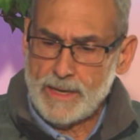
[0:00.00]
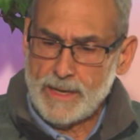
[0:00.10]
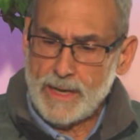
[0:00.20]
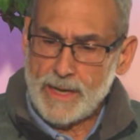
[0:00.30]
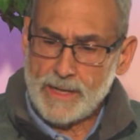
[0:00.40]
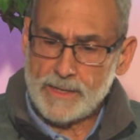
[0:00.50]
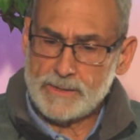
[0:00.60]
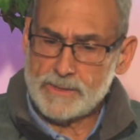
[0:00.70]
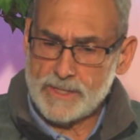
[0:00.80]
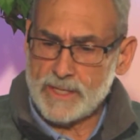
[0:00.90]
I
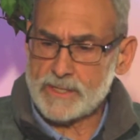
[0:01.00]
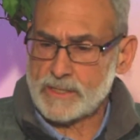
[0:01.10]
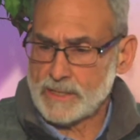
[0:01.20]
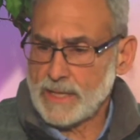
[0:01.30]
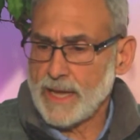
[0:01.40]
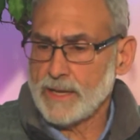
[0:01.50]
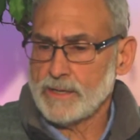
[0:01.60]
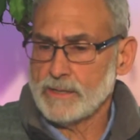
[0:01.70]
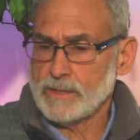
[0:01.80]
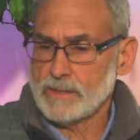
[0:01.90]
just like
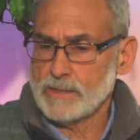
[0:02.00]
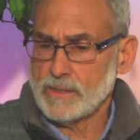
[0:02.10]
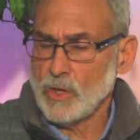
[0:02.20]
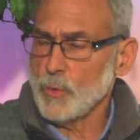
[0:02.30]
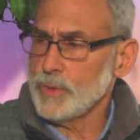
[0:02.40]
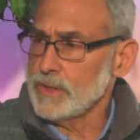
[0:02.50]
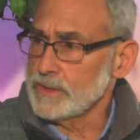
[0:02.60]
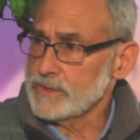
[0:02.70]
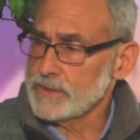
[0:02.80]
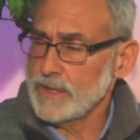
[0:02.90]

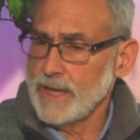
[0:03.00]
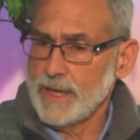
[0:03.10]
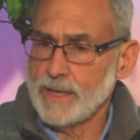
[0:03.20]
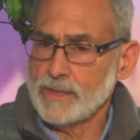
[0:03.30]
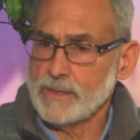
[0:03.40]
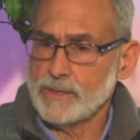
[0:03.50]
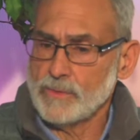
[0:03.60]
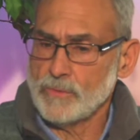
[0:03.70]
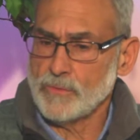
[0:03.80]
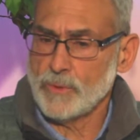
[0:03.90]
openness, and
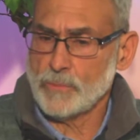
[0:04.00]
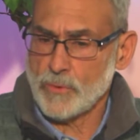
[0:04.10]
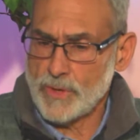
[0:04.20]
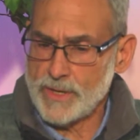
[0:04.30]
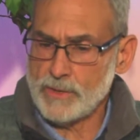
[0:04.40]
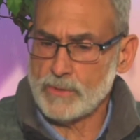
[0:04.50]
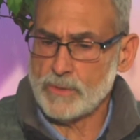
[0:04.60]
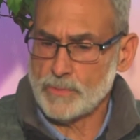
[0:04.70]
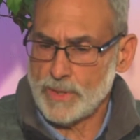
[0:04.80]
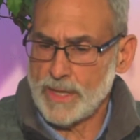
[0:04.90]
the perennial
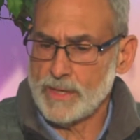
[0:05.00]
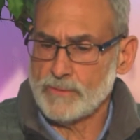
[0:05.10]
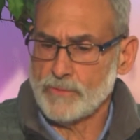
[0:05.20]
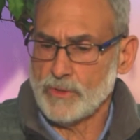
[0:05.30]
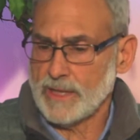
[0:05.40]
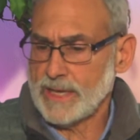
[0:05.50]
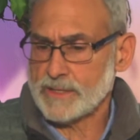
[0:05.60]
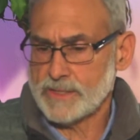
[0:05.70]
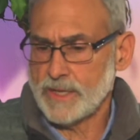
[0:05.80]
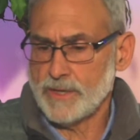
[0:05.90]
complaint for the
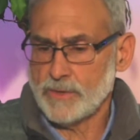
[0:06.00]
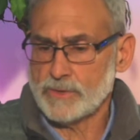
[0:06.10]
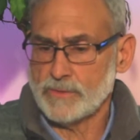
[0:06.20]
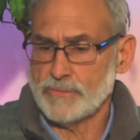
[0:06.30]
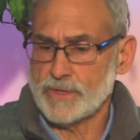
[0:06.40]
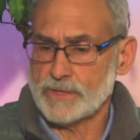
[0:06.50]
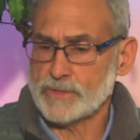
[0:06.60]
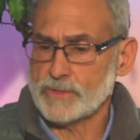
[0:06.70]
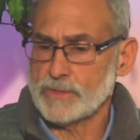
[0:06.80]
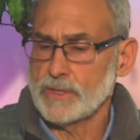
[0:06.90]
last 10 years of
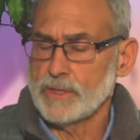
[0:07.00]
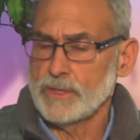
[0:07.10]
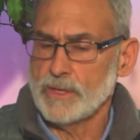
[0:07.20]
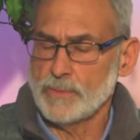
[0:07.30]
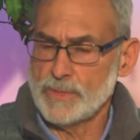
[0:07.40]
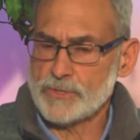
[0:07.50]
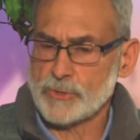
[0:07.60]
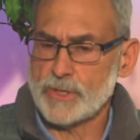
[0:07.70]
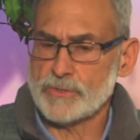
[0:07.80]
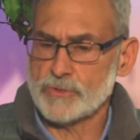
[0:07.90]
this
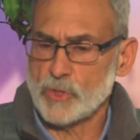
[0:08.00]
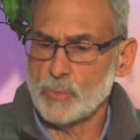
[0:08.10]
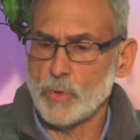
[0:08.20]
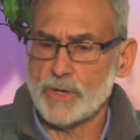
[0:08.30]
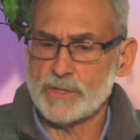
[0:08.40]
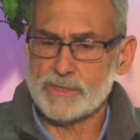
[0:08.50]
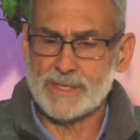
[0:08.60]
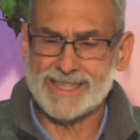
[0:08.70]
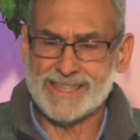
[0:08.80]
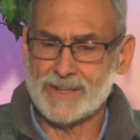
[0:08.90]
administration of school board is
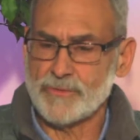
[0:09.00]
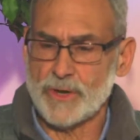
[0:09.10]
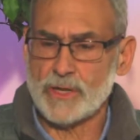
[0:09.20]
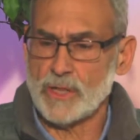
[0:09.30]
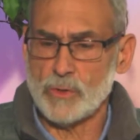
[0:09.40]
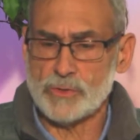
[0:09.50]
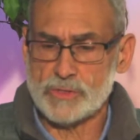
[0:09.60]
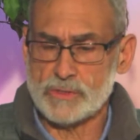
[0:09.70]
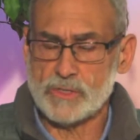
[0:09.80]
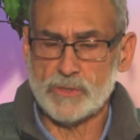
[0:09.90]
that they're very
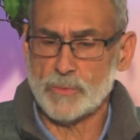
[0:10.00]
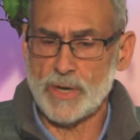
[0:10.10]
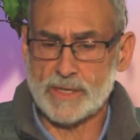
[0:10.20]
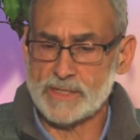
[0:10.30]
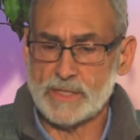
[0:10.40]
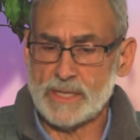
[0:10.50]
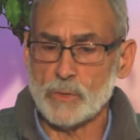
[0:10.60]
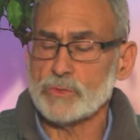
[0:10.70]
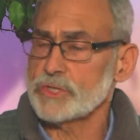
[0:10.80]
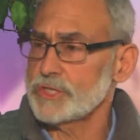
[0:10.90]
close to the breast. They
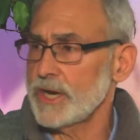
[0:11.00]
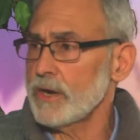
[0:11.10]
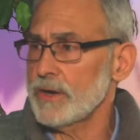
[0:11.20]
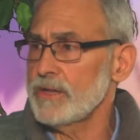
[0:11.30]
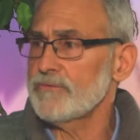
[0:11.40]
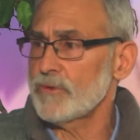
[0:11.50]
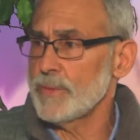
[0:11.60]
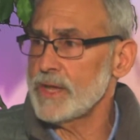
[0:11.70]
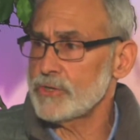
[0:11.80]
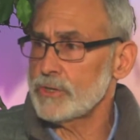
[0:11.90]
don't share
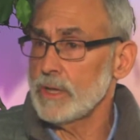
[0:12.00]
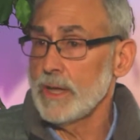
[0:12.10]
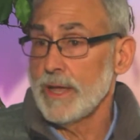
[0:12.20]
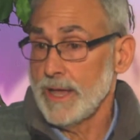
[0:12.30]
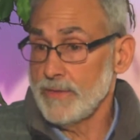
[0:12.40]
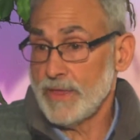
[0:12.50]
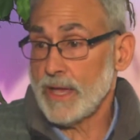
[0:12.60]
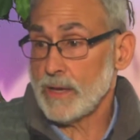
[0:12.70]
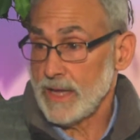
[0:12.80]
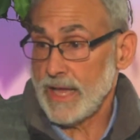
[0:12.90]
information, and
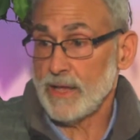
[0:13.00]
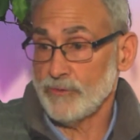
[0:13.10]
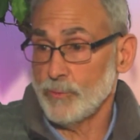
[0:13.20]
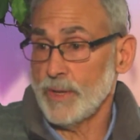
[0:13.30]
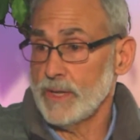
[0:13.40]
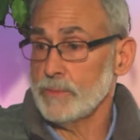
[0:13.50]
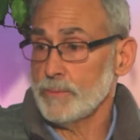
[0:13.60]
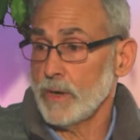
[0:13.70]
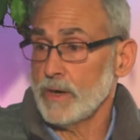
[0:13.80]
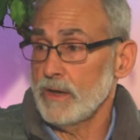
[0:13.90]
that has been
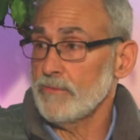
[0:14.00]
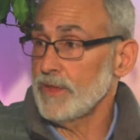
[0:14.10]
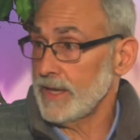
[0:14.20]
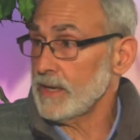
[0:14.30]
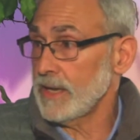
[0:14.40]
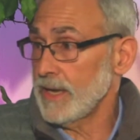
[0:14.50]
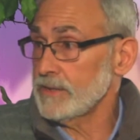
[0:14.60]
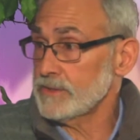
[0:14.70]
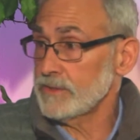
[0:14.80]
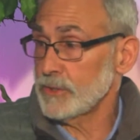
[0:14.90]
part of the
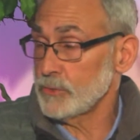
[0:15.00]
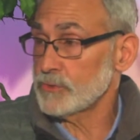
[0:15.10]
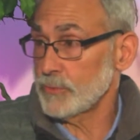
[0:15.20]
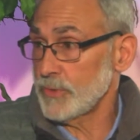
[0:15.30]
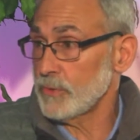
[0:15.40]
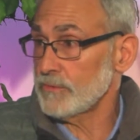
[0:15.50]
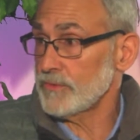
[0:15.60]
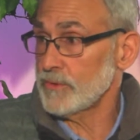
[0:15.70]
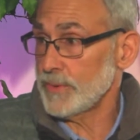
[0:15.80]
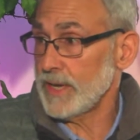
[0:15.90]
headlines in the News Tribune for
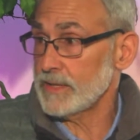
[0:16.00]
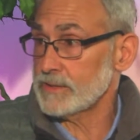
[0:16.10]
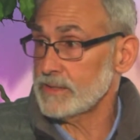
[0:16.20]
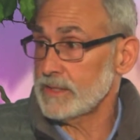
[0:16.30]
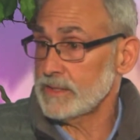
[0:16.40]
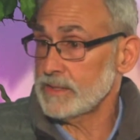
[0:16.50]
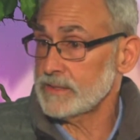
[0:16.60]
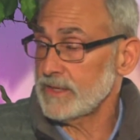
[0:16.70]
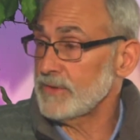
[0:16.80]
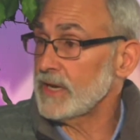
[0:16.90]
the past
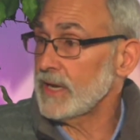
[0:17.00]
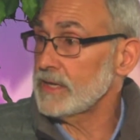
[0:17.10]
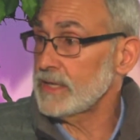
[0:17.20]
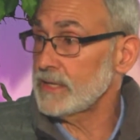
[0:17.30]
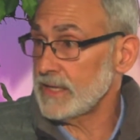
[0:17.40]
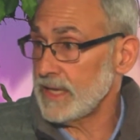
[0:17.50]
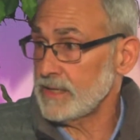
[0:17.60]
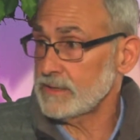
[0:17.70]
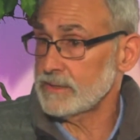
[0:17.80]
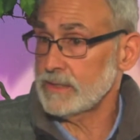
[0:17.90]
7, 8, 9, 10
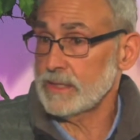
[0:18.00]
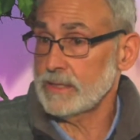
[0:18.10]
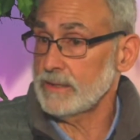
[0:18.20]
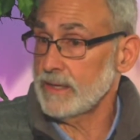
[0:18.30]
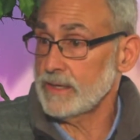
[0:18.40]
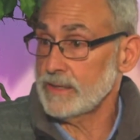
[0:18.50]
days, and